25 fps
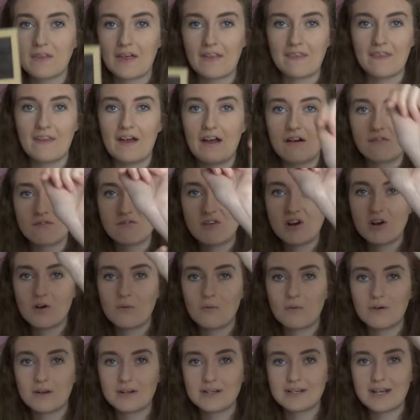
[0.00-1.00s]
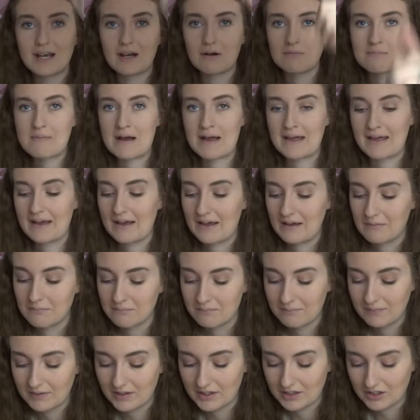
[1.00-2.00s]
then that row down my arm,
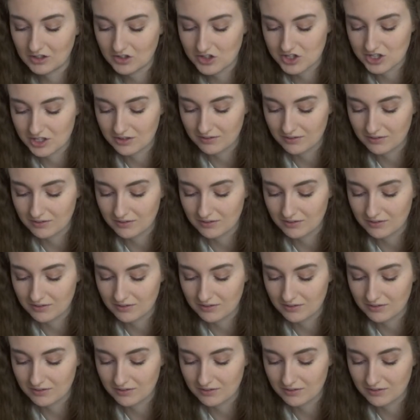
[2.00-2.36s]
and I'll show